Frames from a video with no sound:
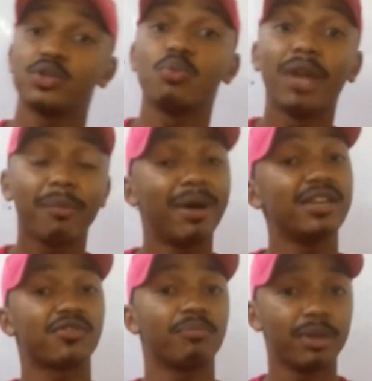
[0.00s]
to make money
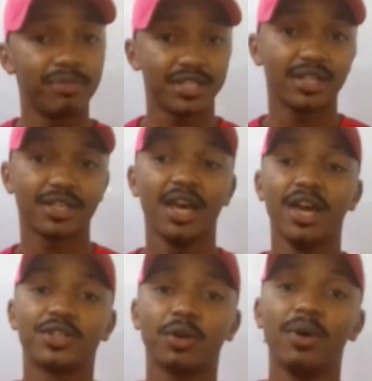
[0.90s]
from the business.
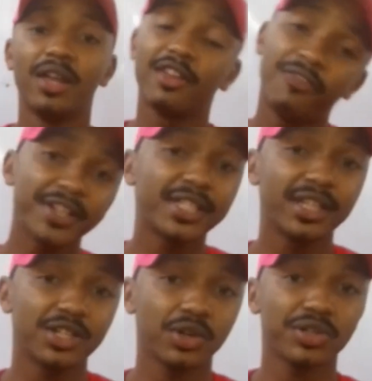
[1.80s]
So the first thing
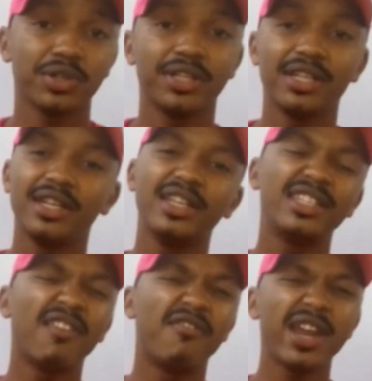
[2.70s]
that you actually need is a
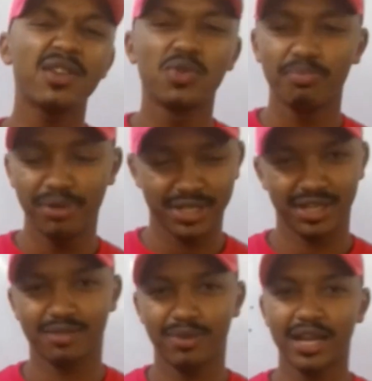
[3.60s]
very good business
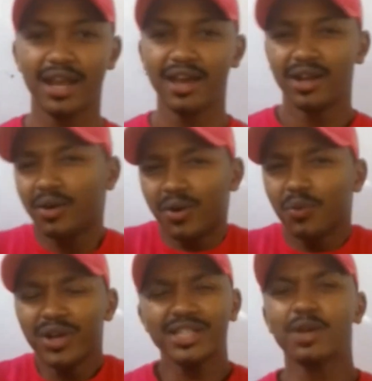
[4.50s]
plan. Now,
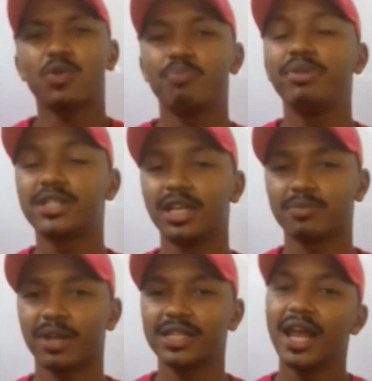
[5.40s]
what is a good business
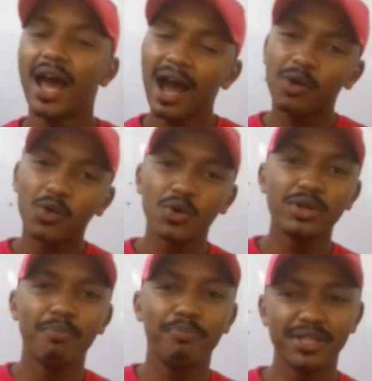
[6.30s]
plan? A
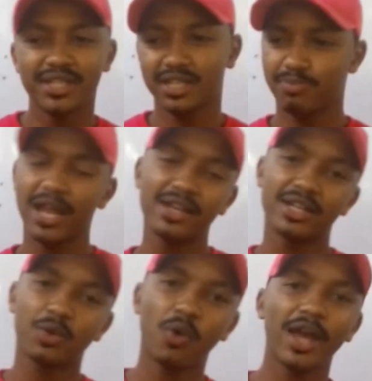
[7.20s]
good business plan
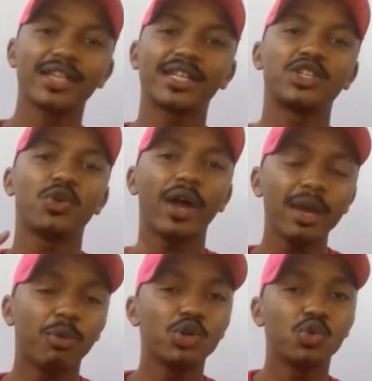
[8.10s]
requires that you're
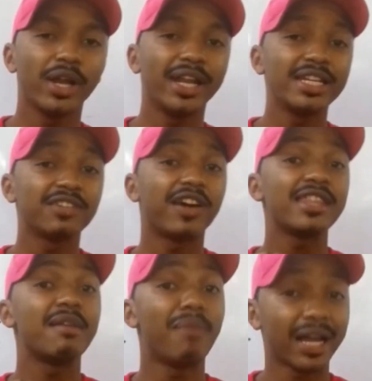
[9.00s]
able to identify the
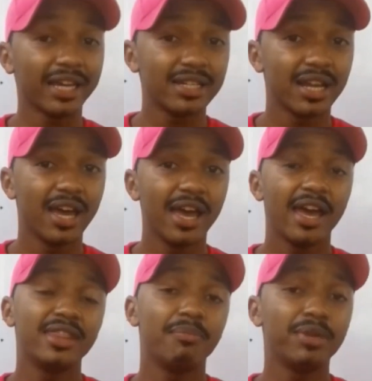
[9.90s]
market. And
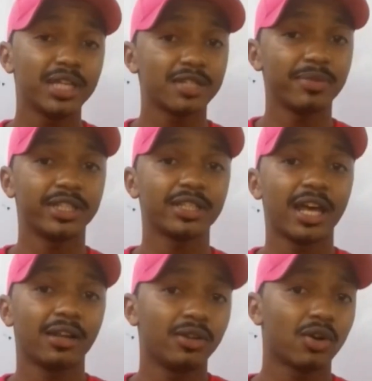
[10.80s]
the biggest mistake that a
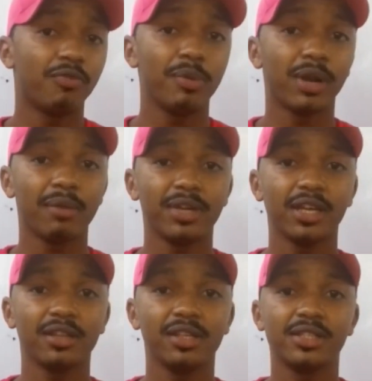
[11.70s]
lot of people are making
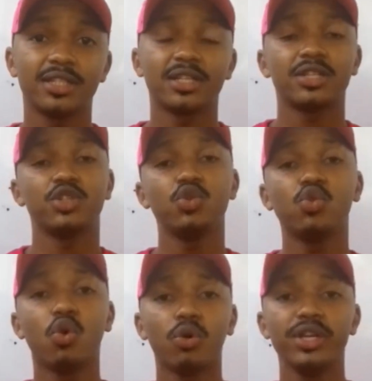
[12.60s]
this is that you
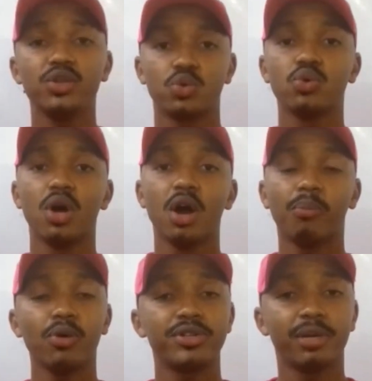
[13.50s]
go into
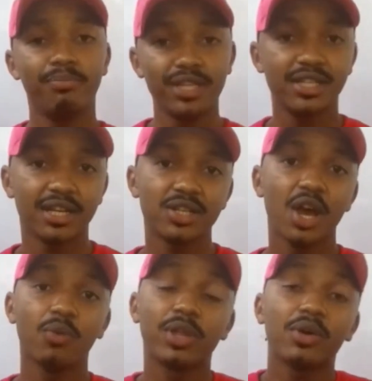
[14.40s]
poultry business
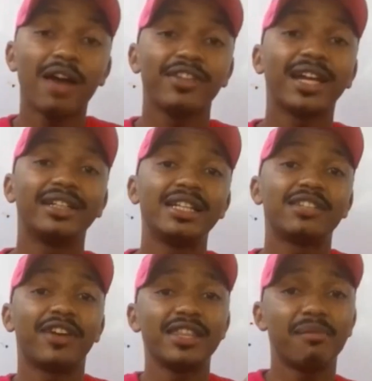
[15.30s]
without having
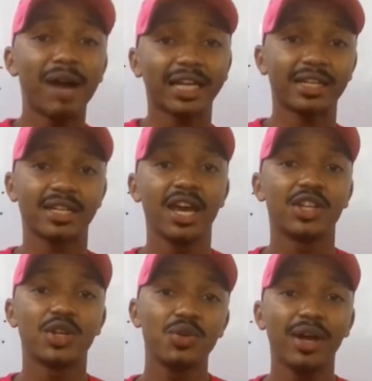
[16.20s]
identified the market. So
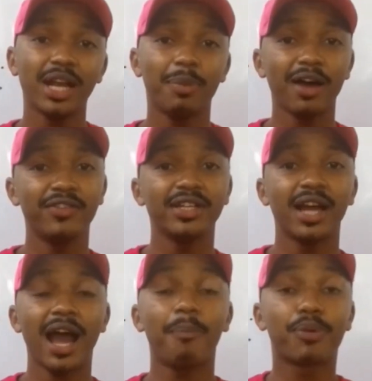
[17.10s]
you end up having a
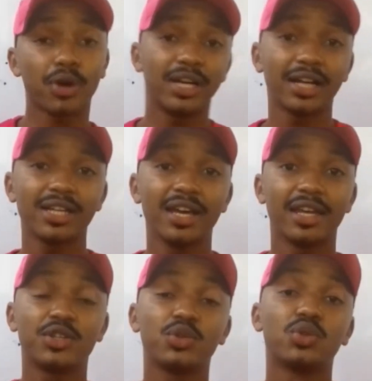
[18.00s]
product that you
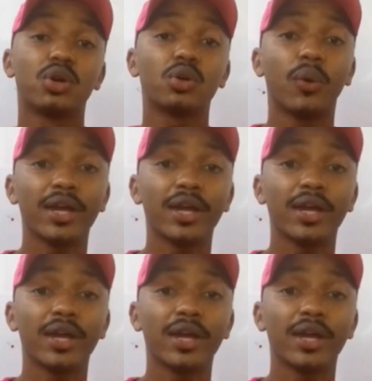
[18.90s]
do not know where to